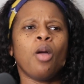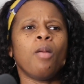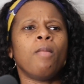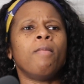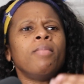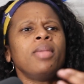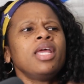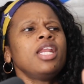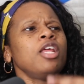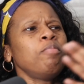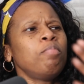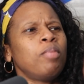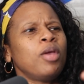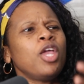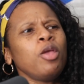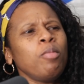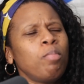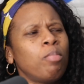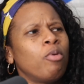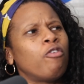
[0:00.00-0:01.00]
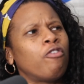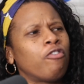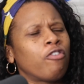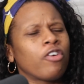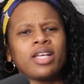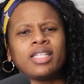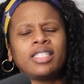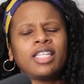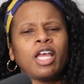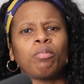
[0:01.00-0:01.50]
Many people, for
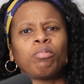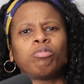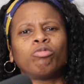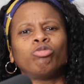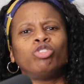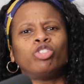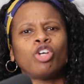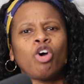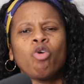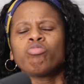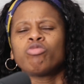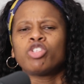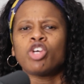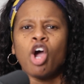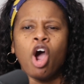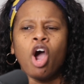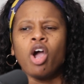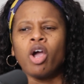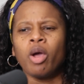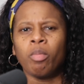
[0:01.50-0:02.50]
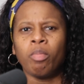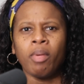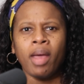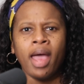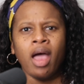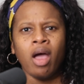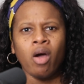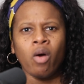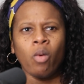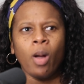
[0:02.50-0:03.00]
example, don't talk
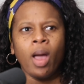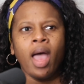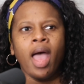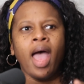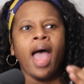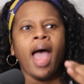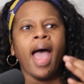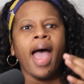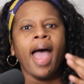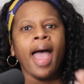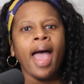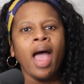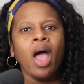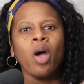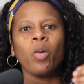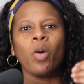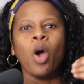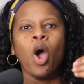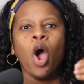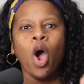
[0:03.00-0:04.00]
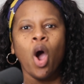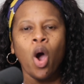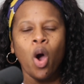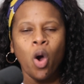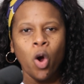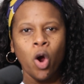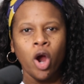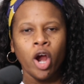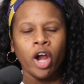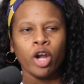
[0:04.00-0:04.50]
about how
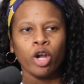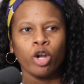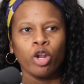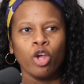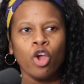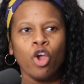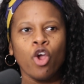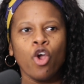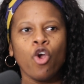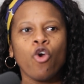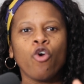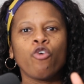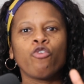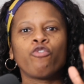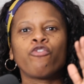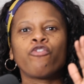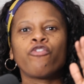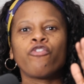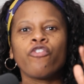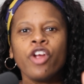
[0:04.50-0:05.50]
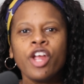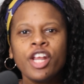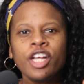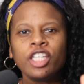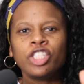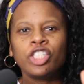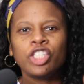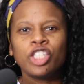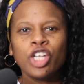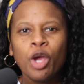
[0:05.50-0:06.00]
hard
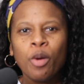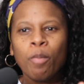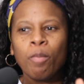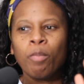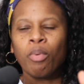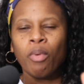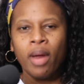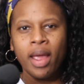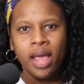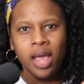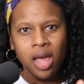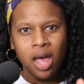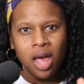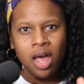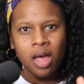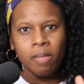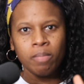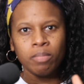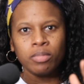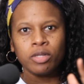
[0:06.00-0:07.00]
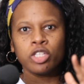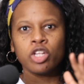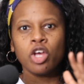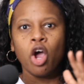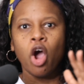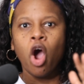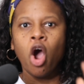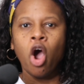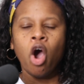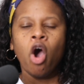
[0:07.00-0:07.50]
friendship breakups
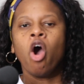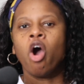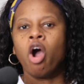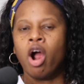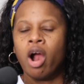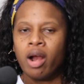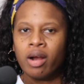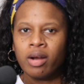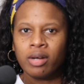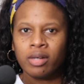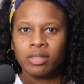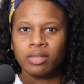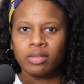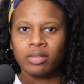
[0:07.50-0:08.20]
are.